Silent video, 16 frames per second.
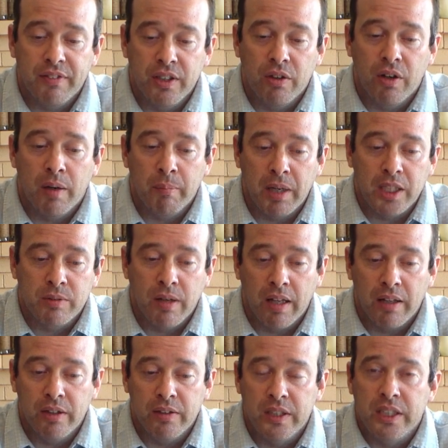You know, I'd much
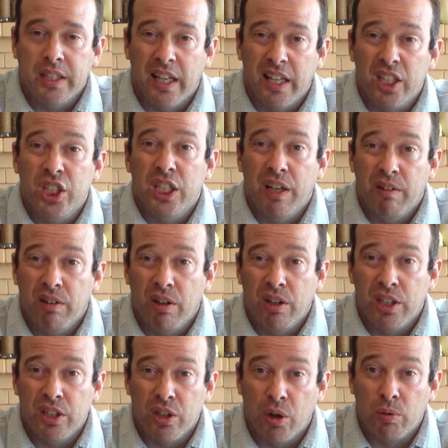rather you just kind of share it
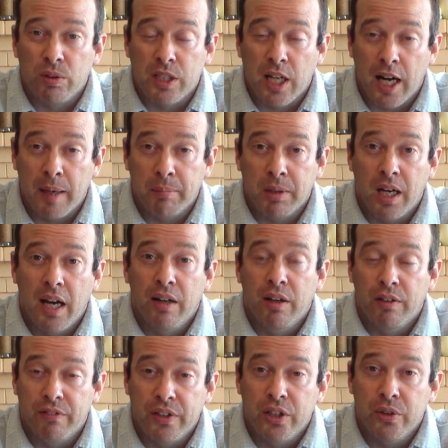on your own timeline, or
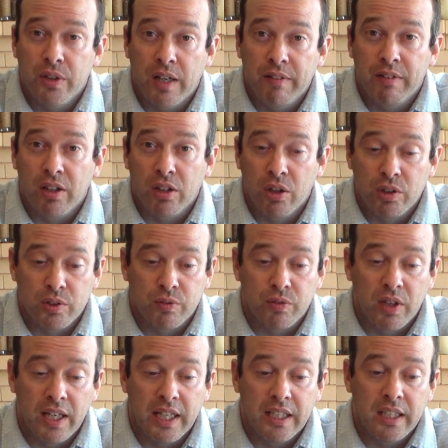if you do have a close
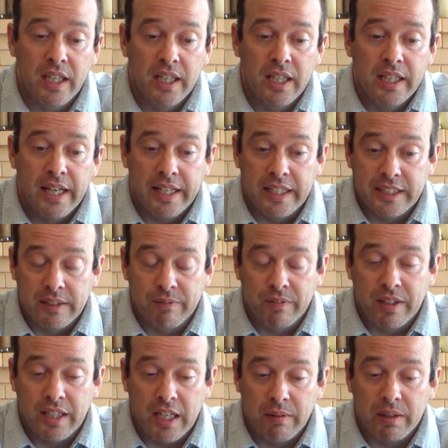friend and it's
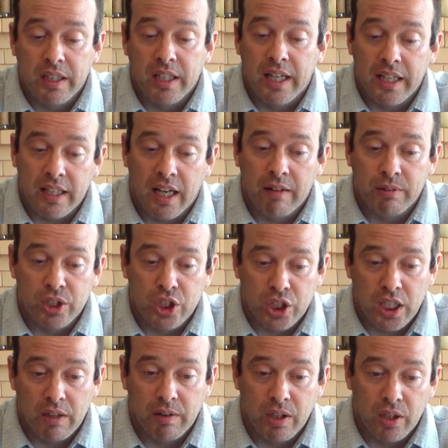something they would like, I would
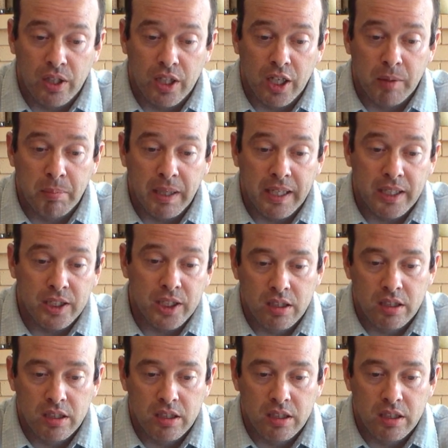share it on their page.